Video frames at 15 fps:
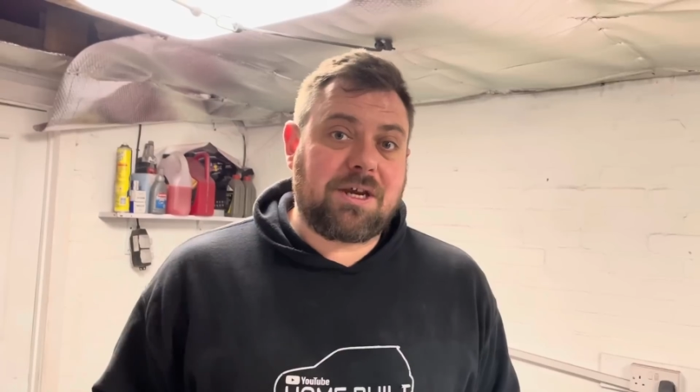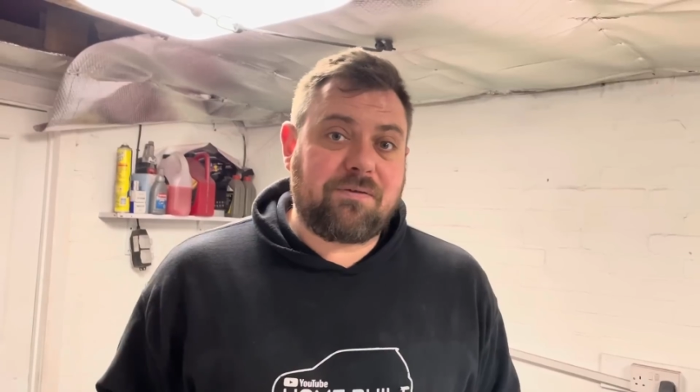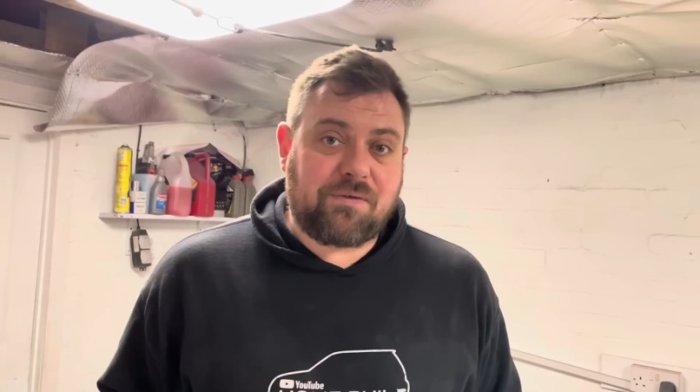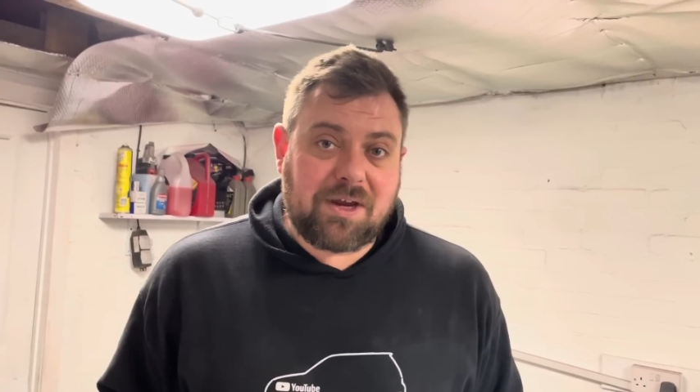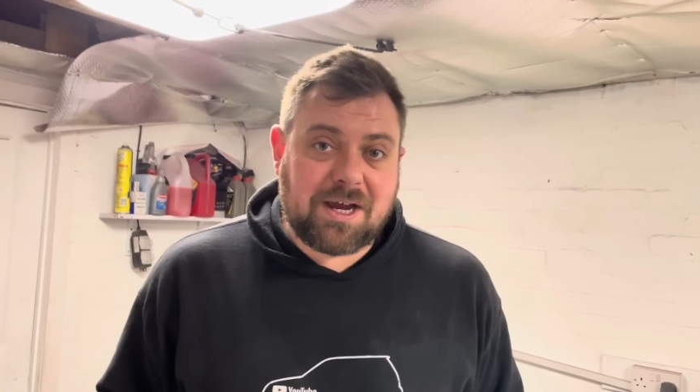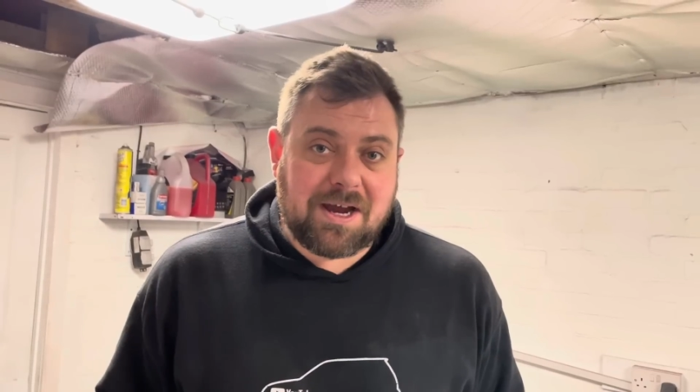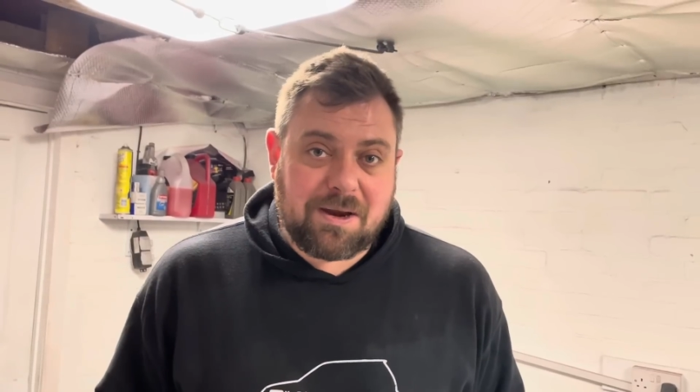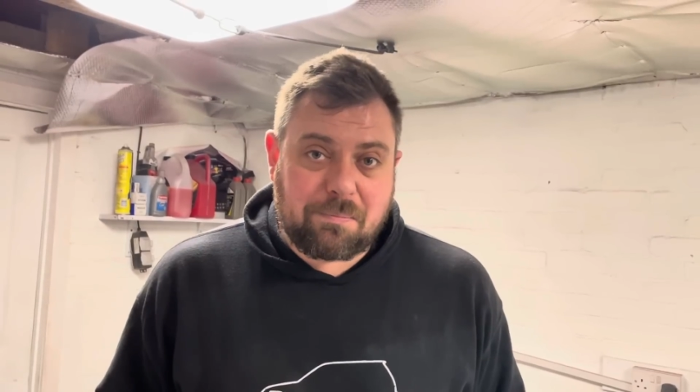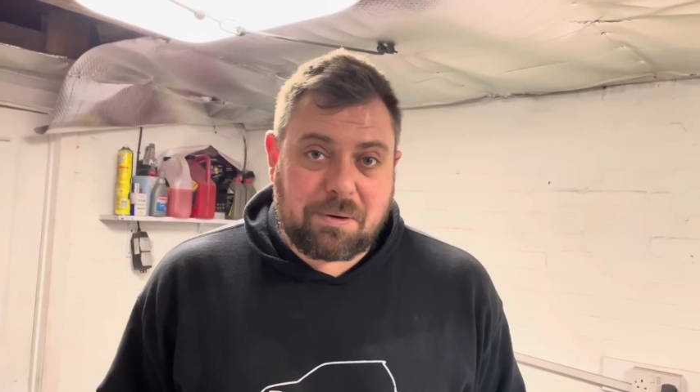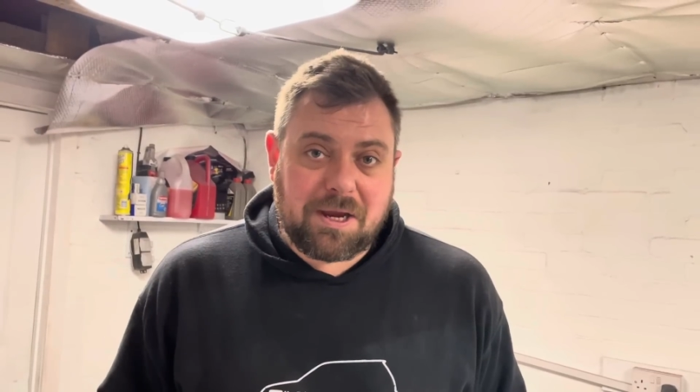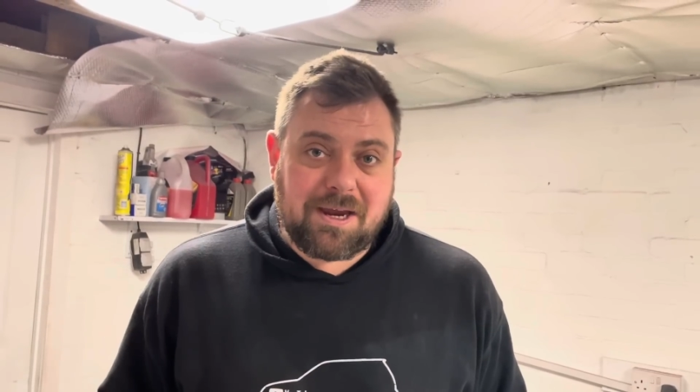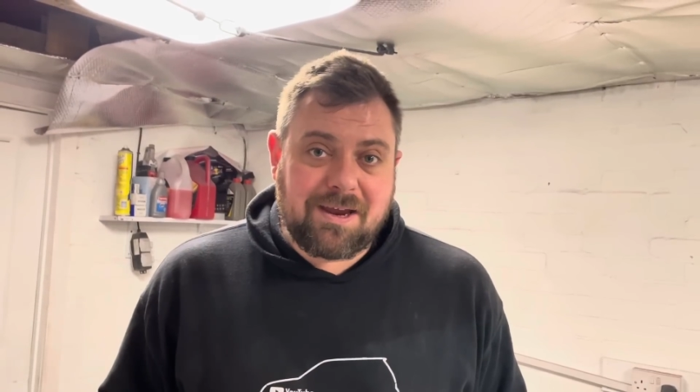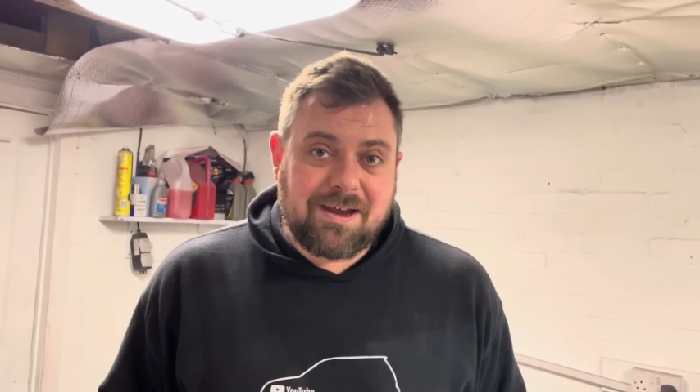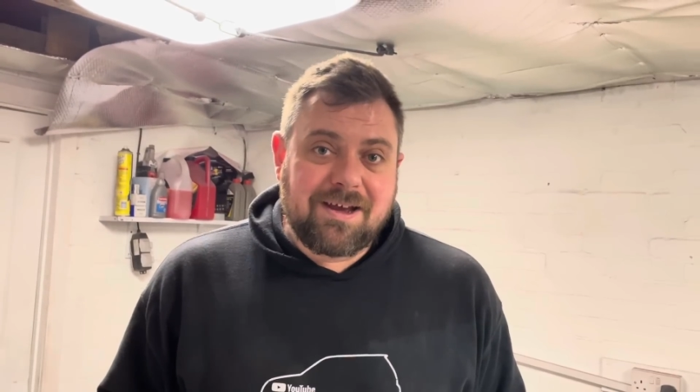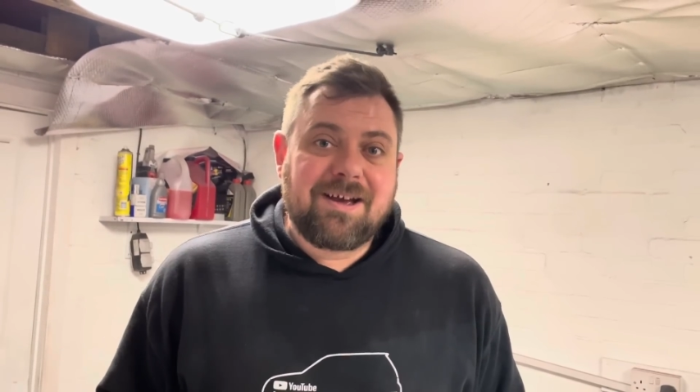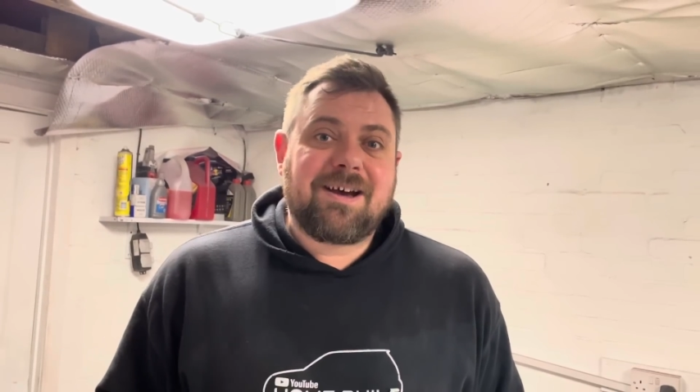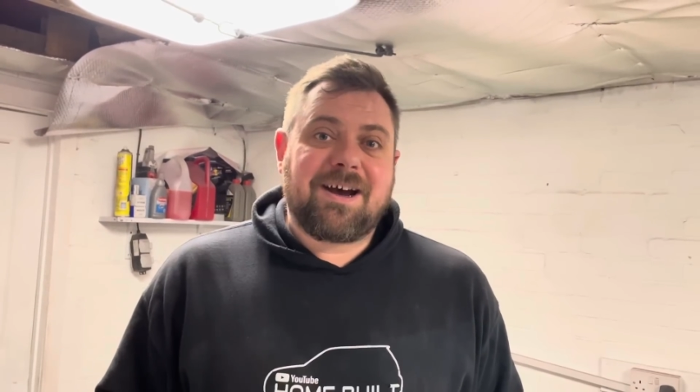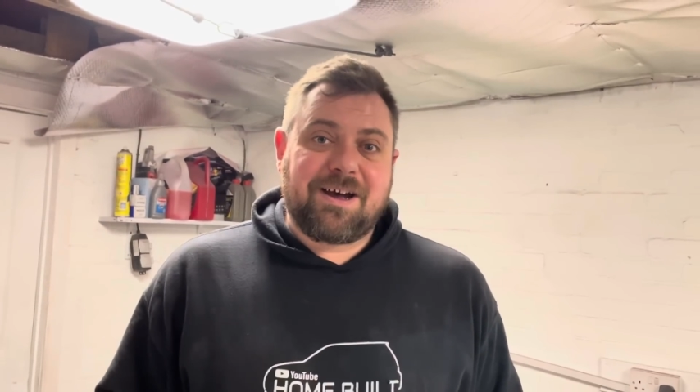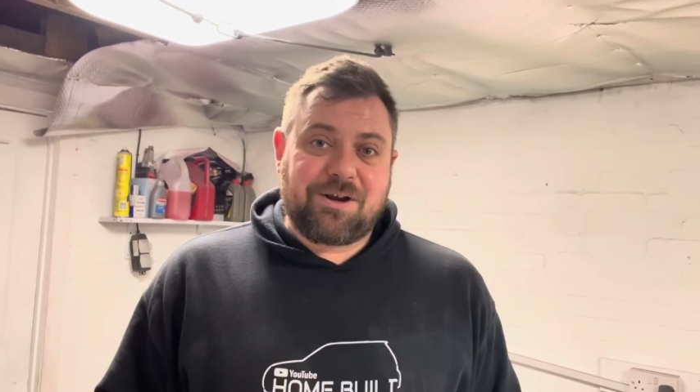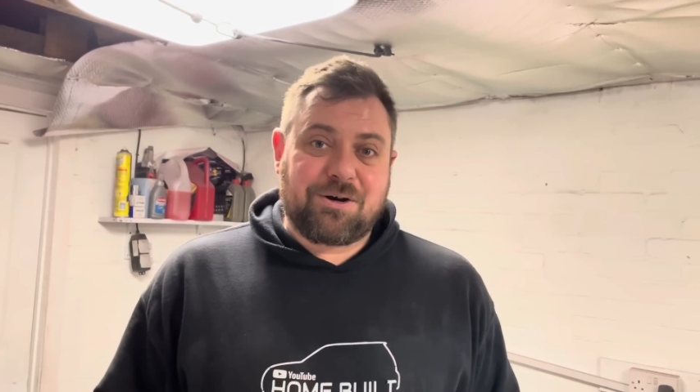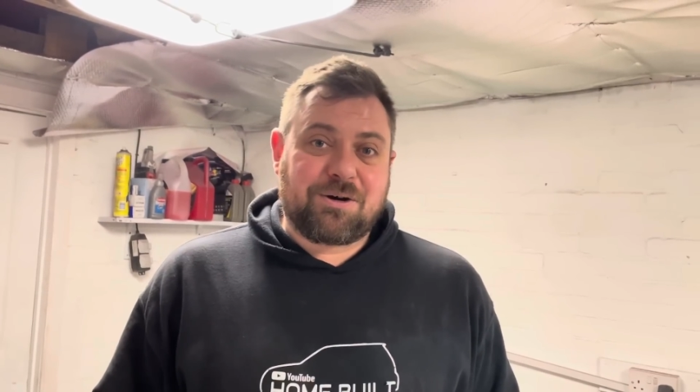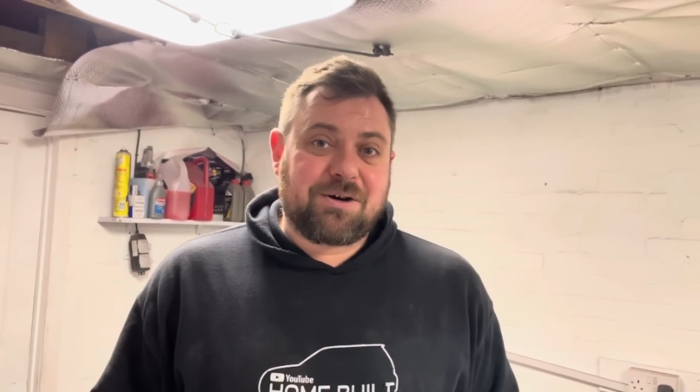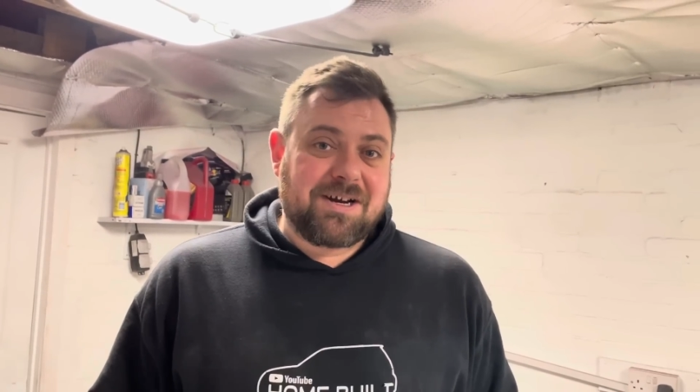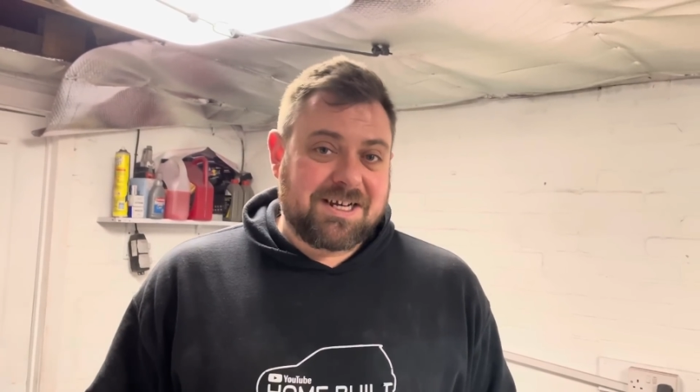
VIP. I know,